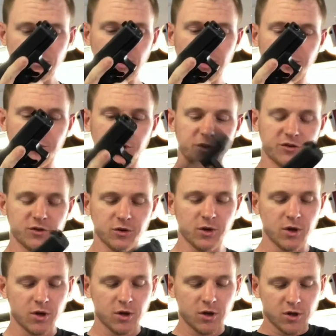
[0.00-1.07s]
I'm going to
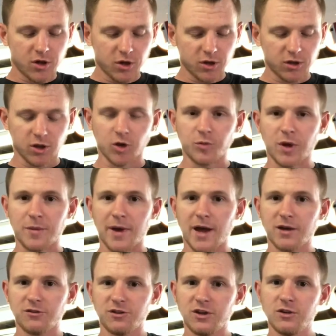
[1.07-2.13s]
load my
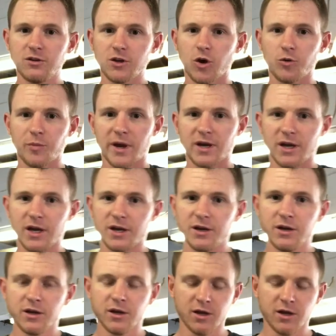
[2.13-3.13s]
magazine, load my gun.